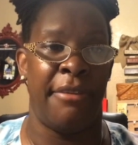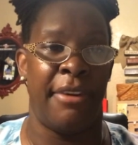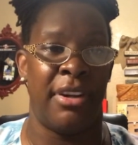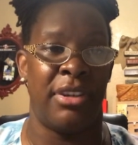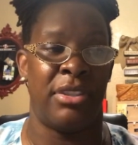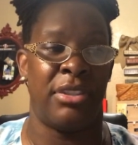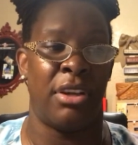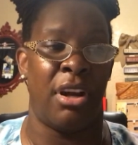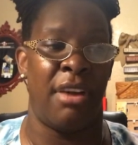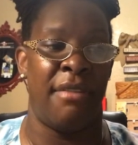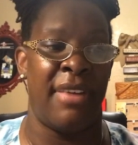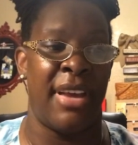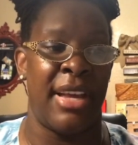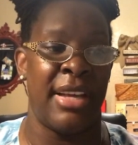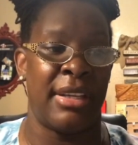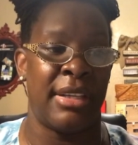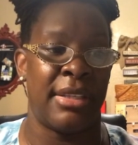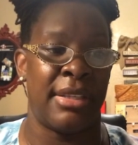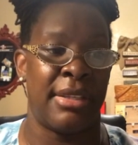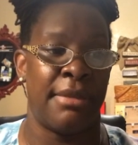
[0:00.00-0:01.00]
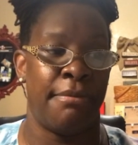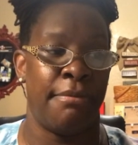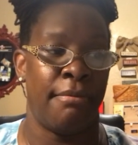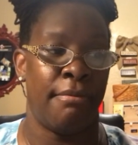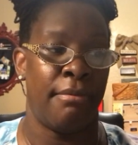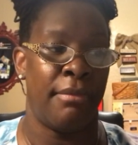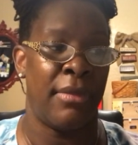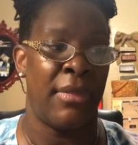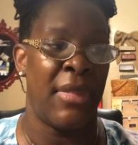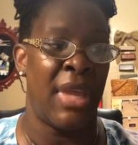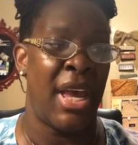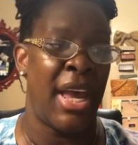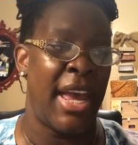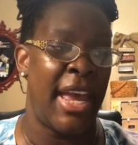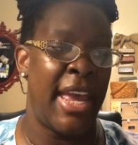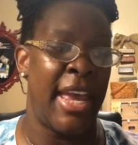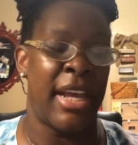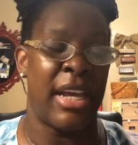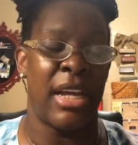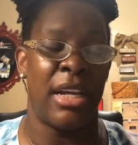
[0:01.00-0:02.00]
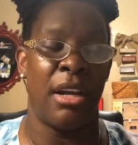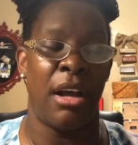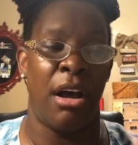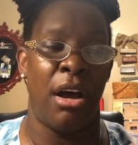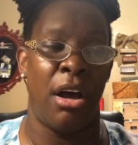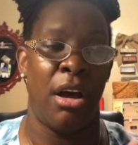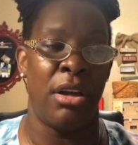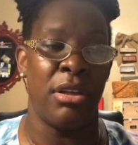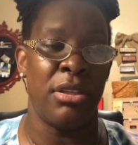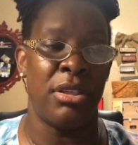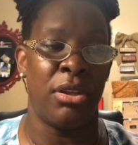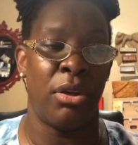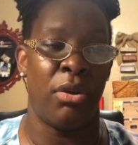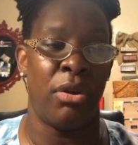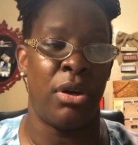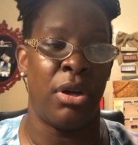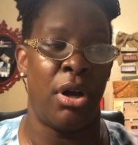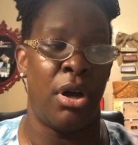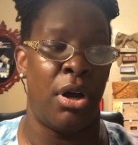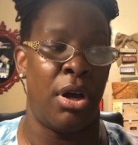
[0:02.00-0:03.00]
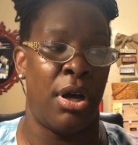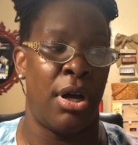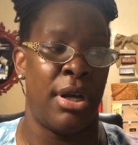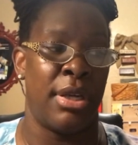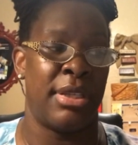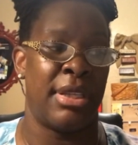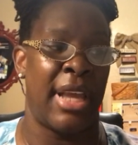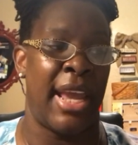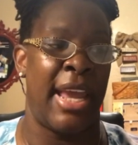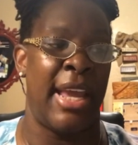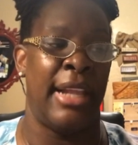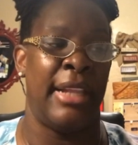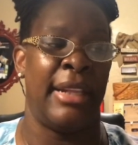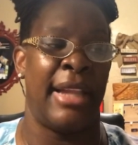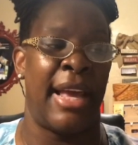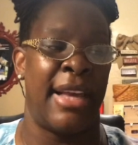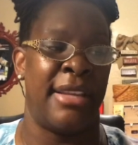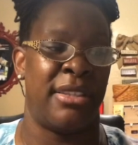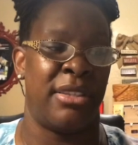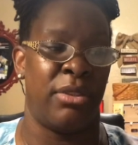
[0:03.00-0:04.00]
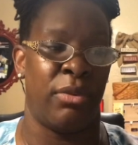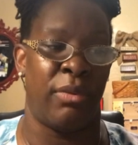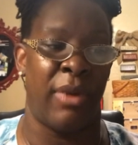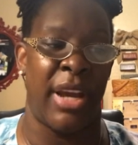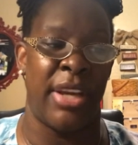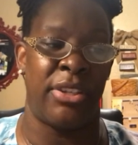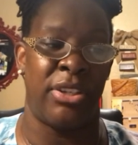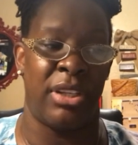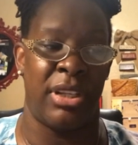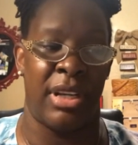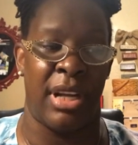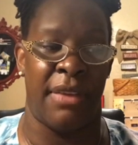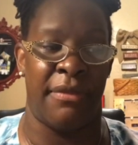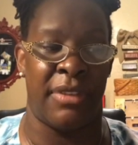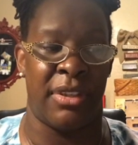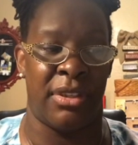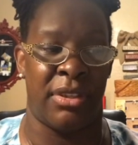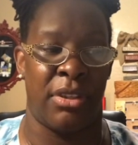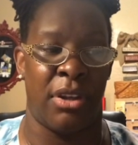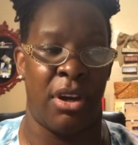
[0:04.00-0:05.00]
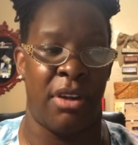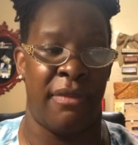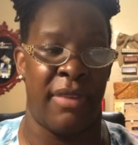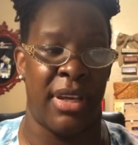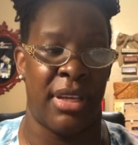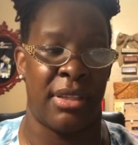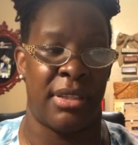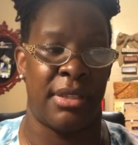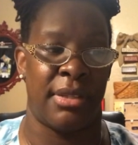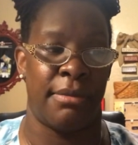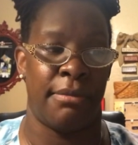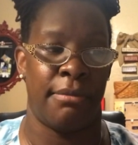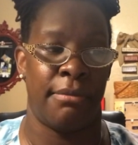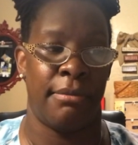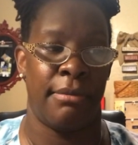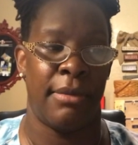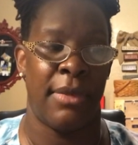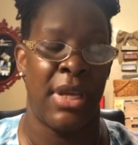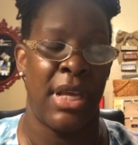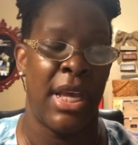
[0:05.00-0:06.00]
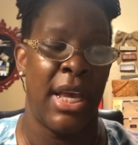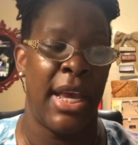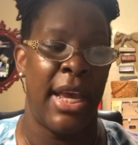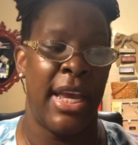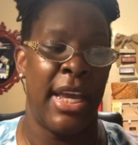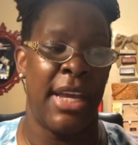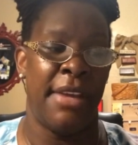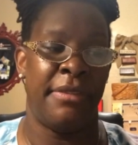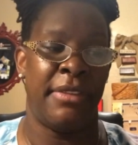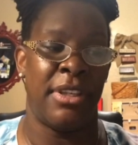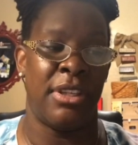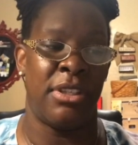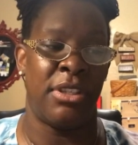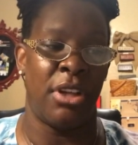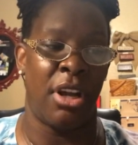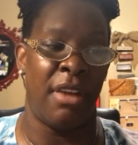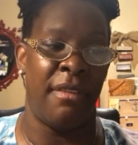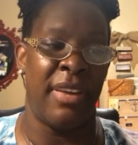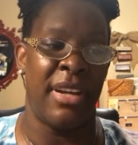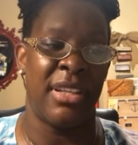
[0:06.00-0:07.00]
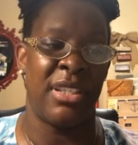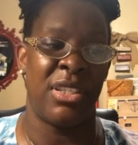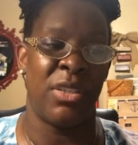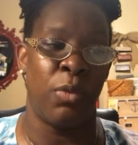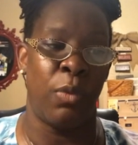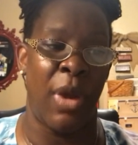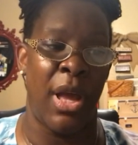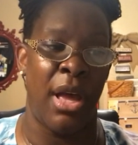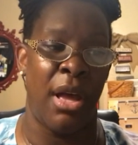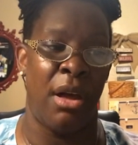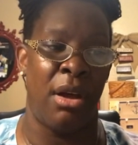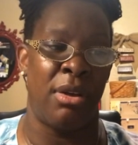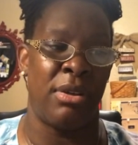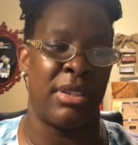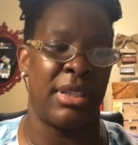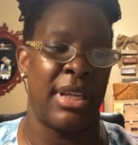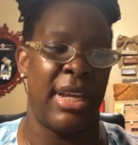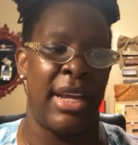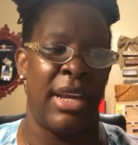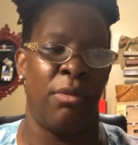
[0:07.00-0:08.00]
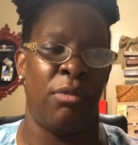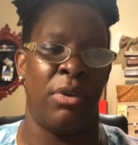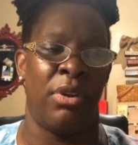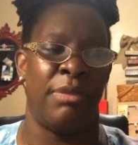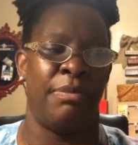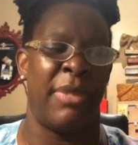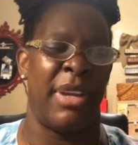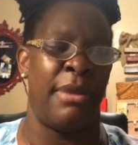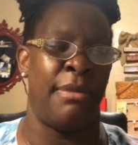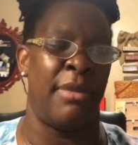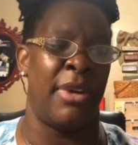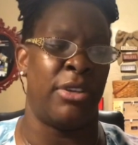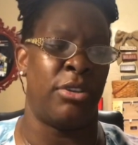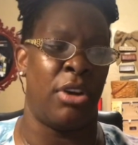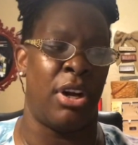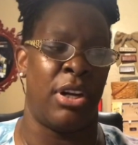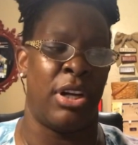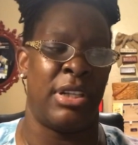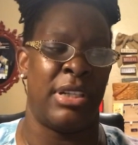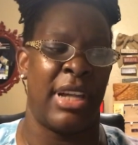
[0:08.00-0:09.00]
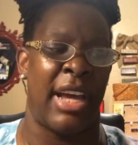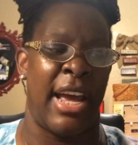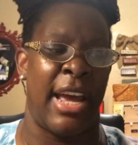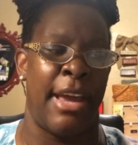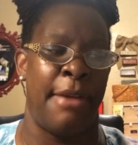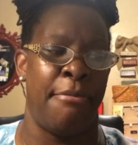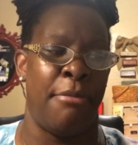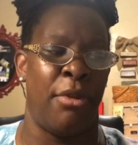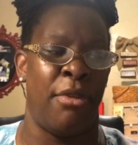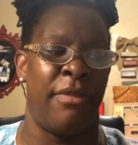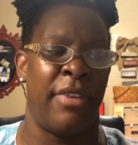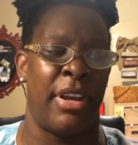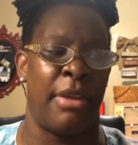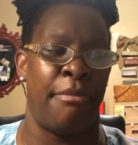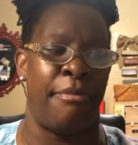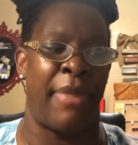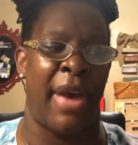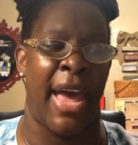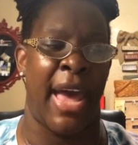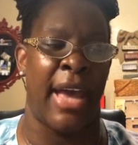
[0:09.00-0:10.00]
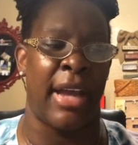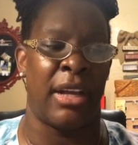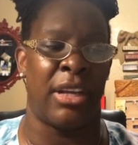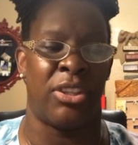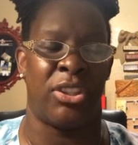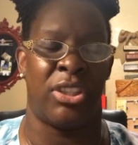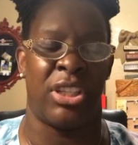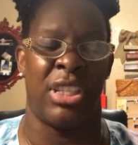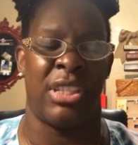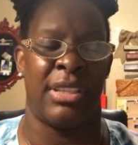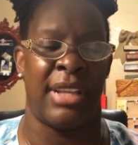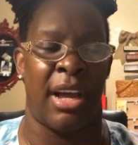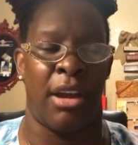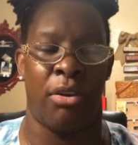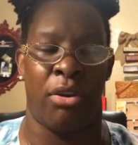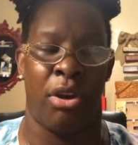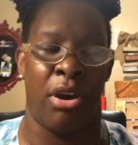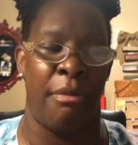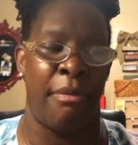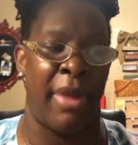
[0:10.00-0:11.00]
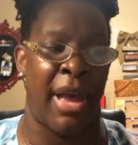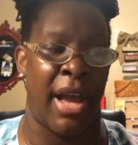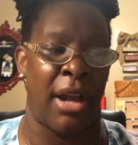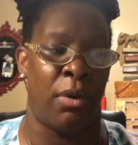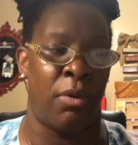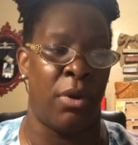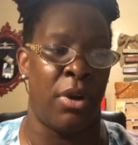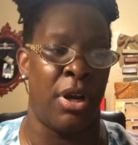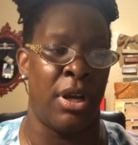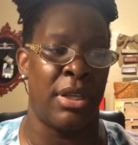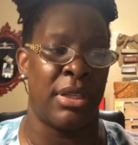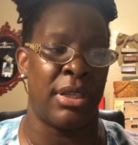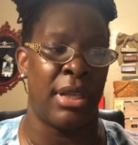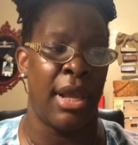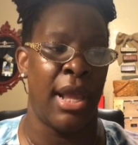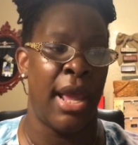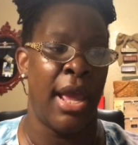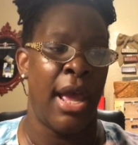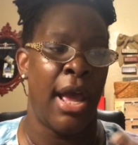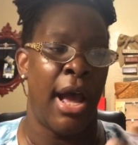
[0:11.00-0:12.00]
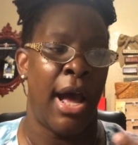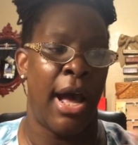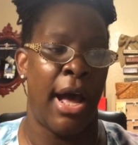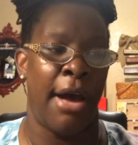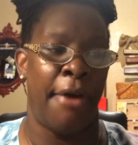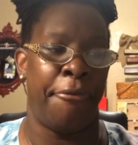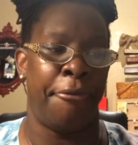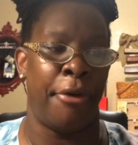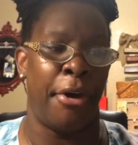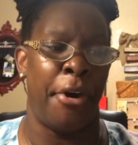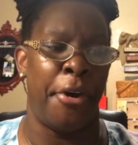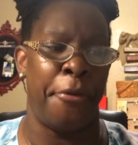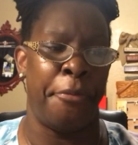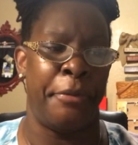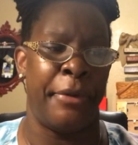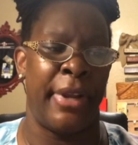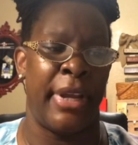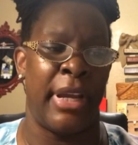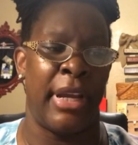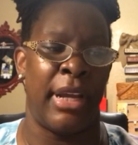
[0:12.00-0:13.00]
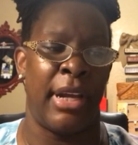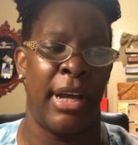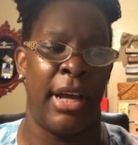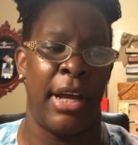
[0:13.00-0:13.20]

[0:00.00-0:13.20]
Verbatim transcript: swelling of her cervix. It could also cause a laceration of the cervix. If the cervix swells, it will be a much harder time moving back because she's now gone backwards